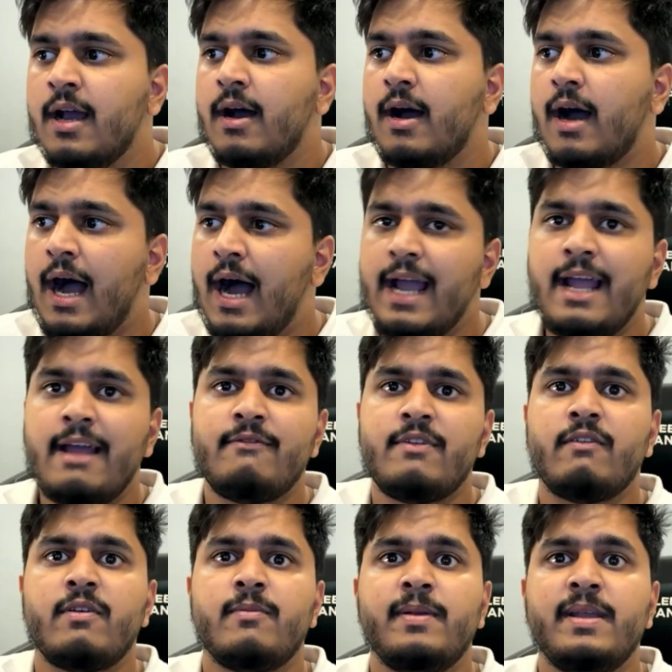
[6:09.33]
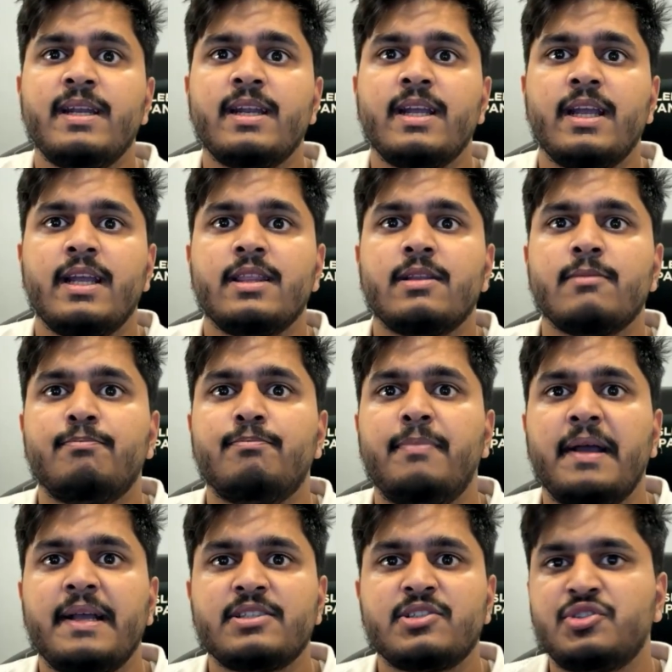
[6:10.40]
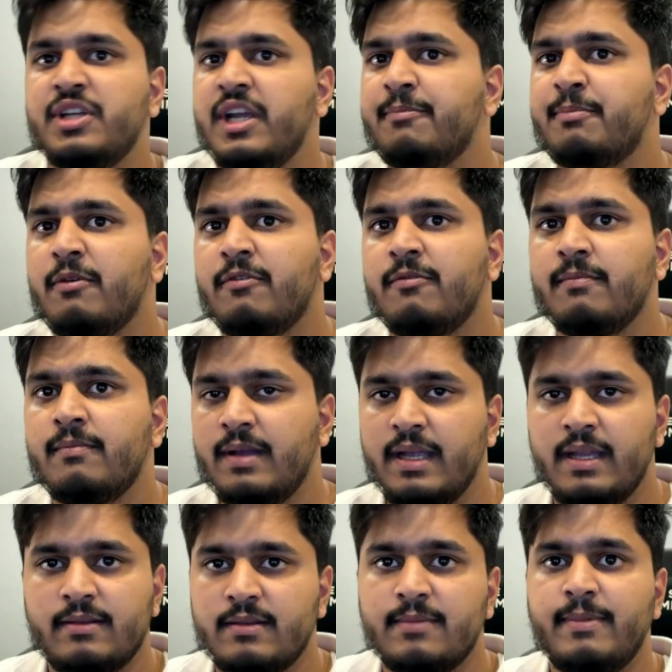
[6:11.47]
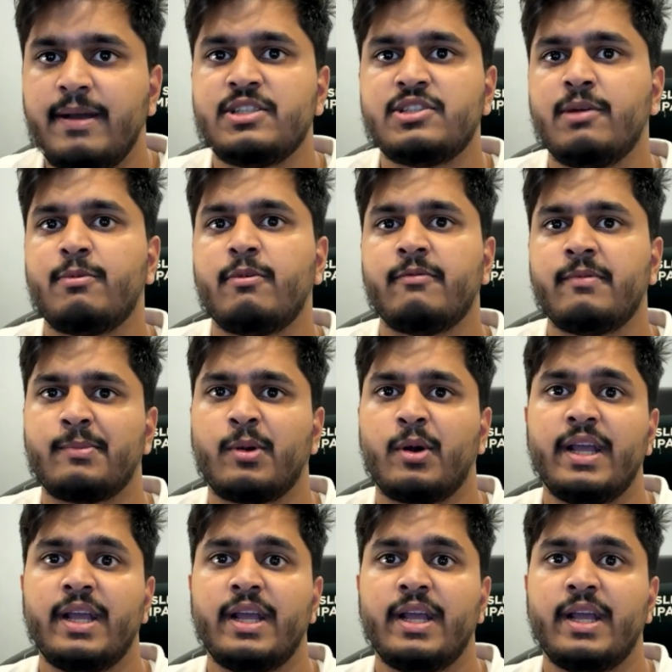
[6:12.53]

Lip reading: I have never been in the best shape of my body.